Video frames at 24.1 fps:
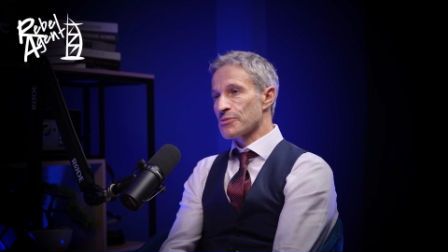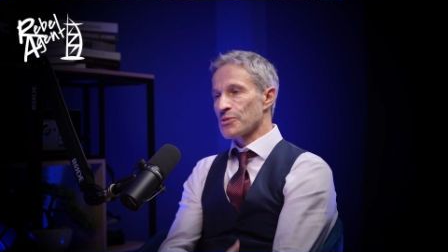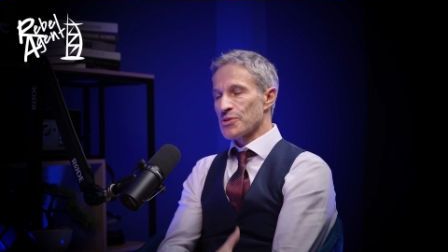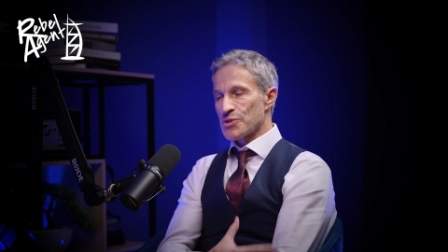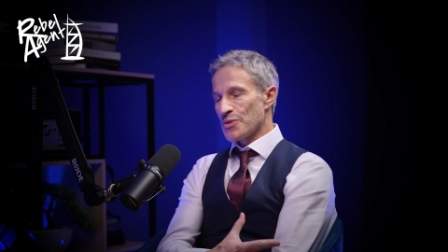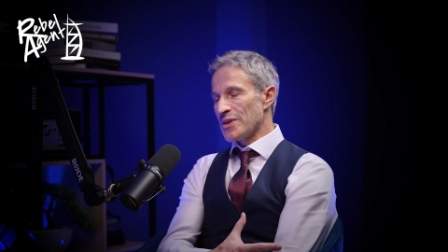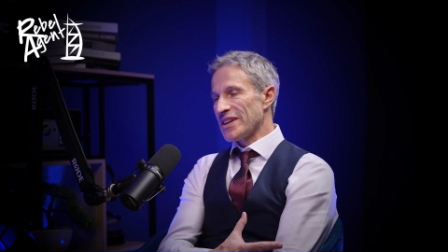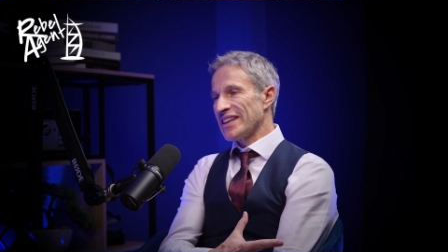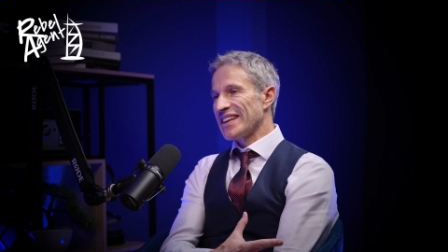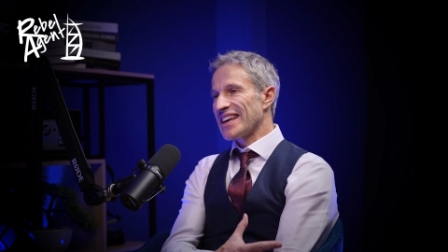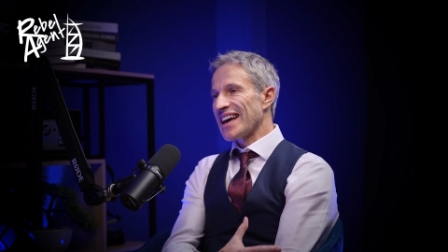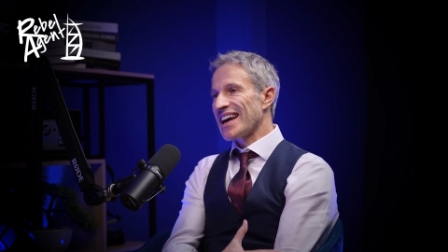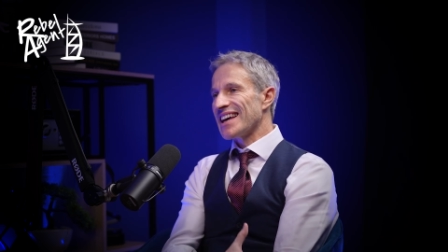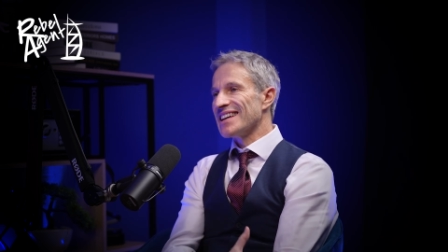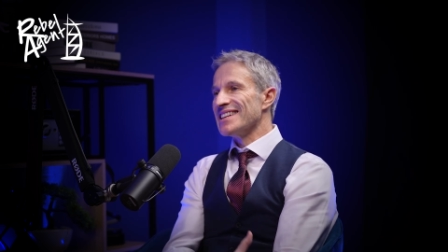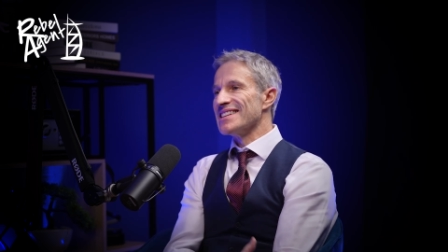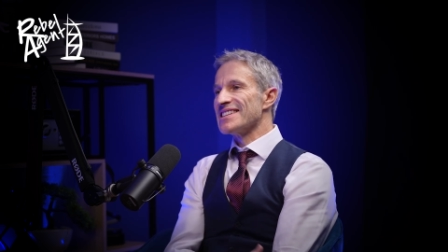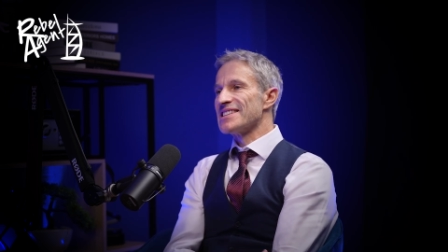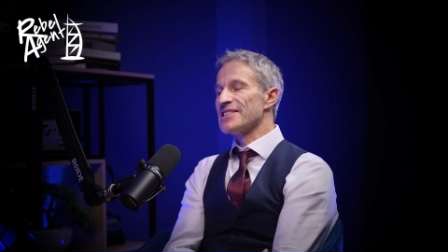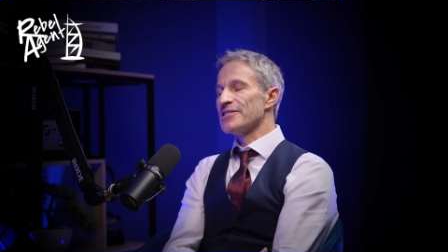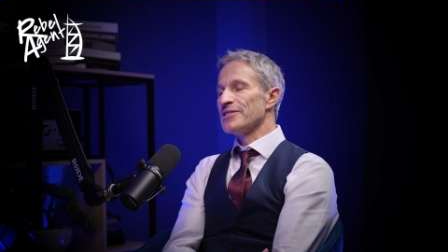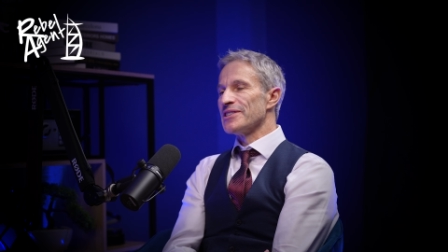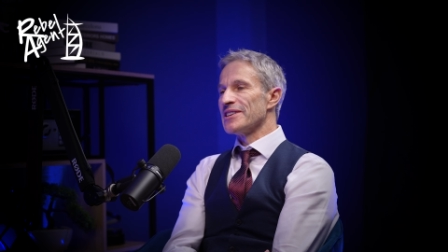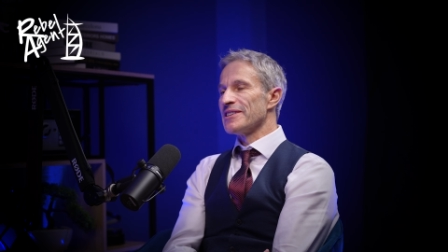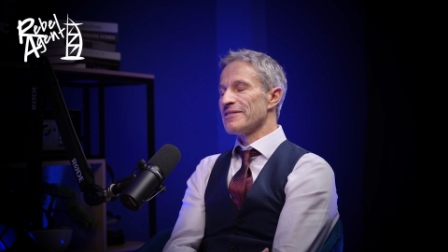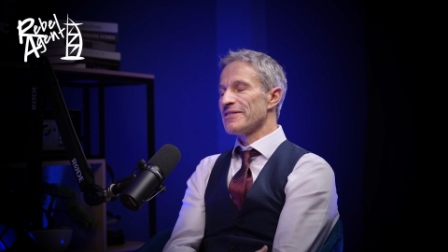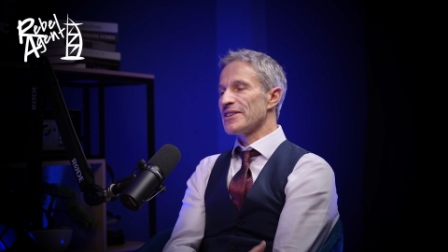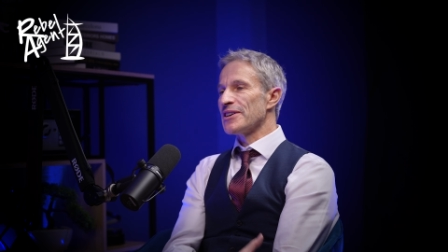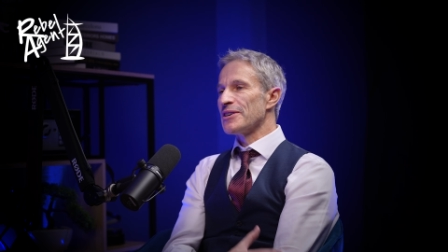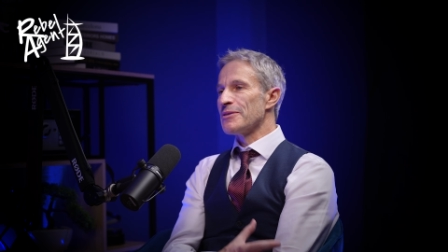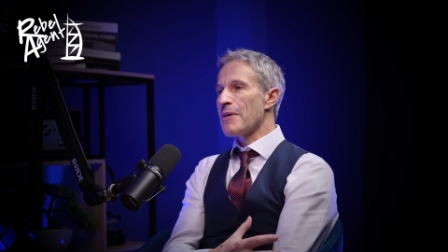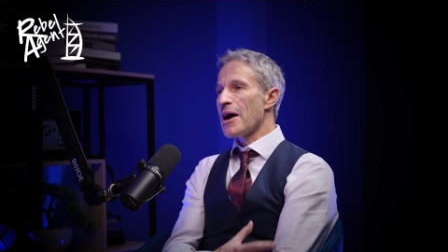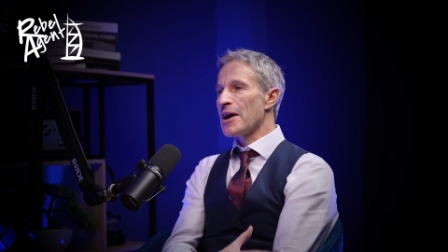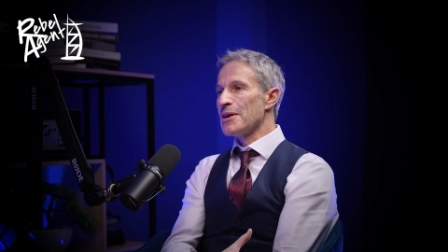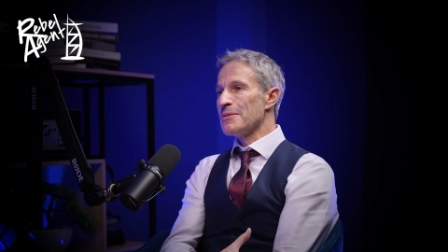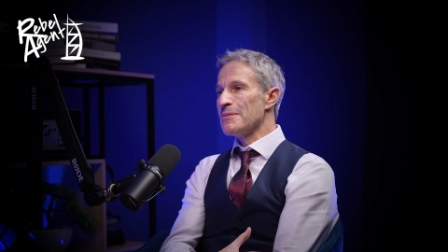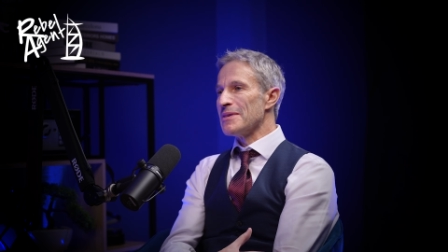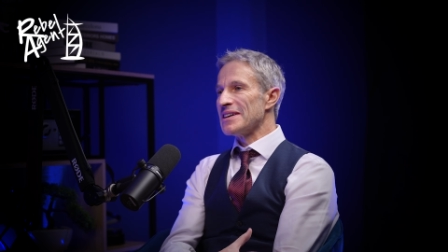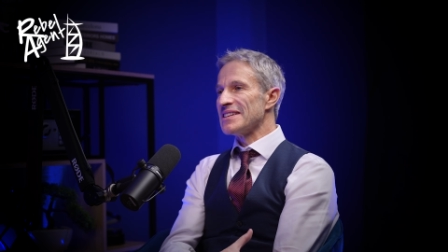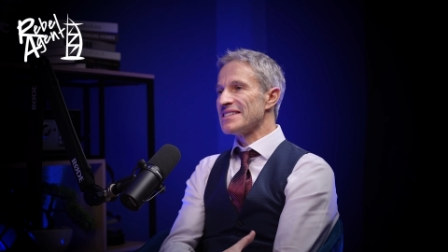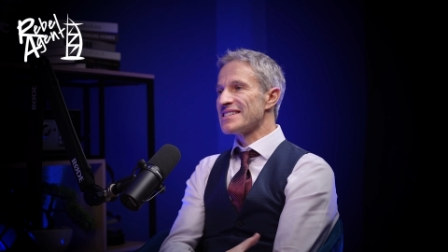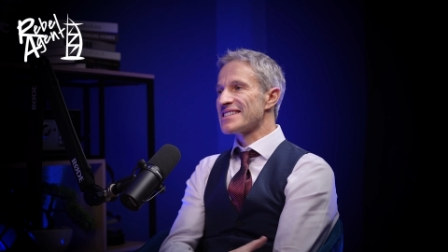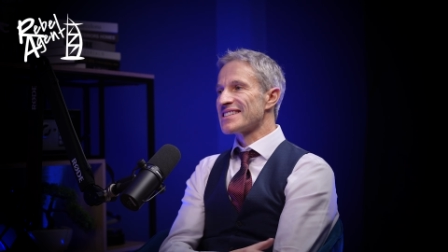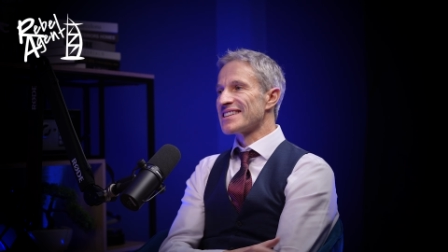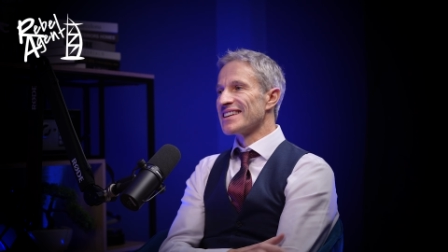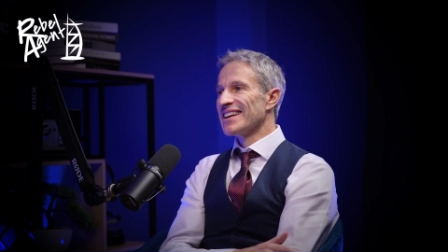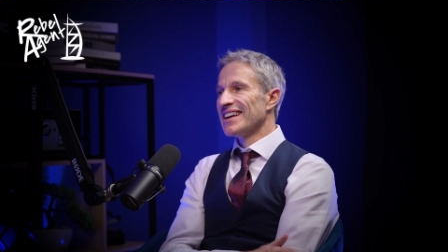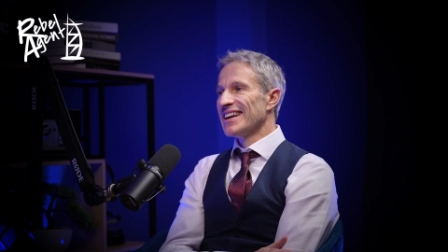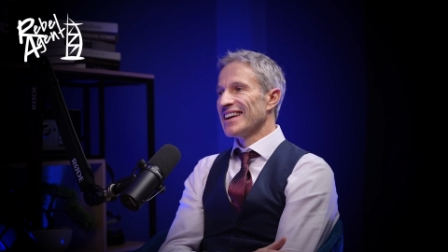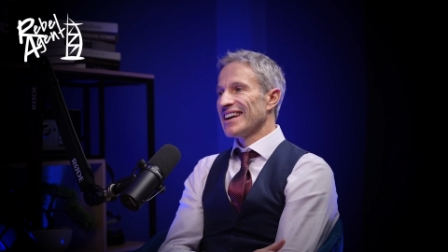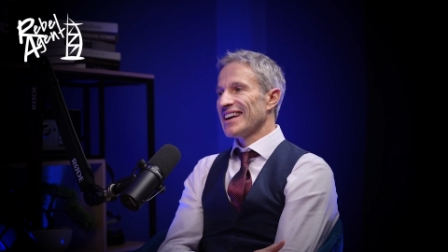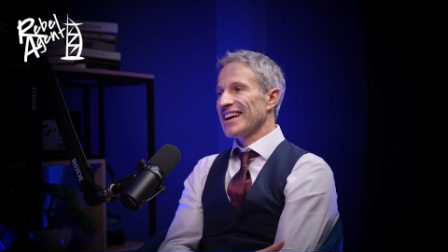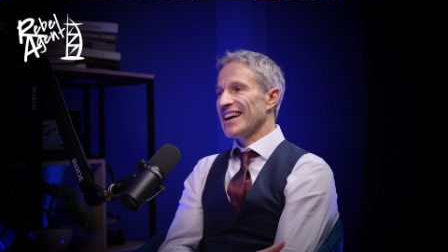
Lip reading: which we can get into in a few moments.